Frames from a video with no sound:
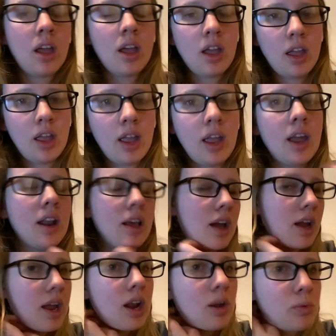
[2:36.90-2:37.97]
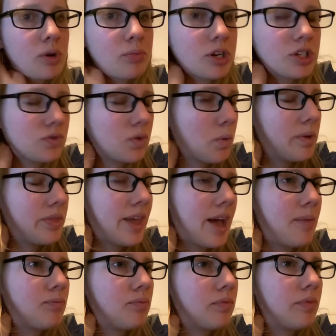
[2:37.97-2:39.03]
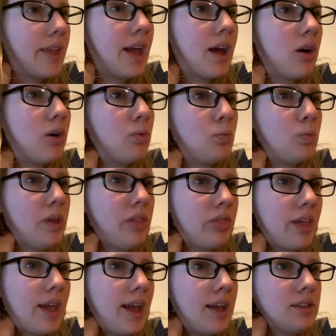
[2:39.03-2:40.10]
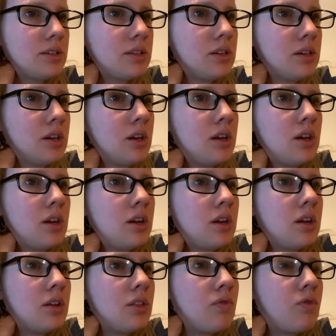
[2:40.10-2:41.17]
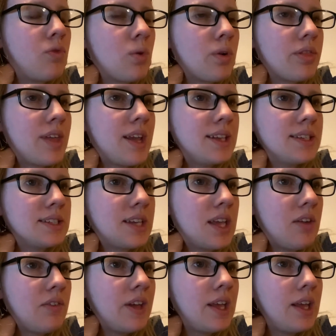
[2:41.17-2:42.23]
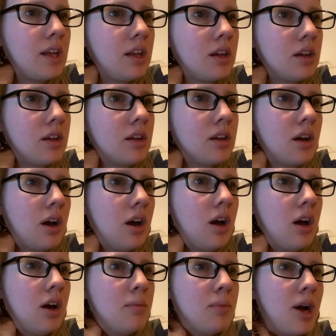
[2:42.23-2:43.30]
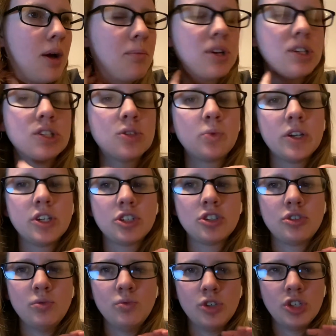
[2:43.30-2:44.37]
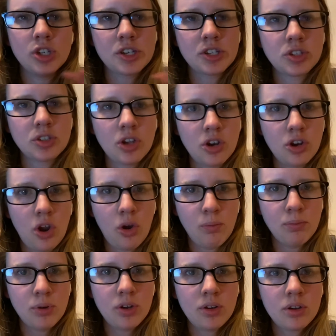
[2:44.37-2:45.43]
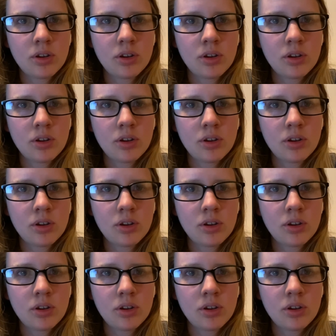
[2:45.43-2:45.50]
and I kind of want to press forward that. Now with that, for Thanksgiving, I'm gonna switch to just a notebook,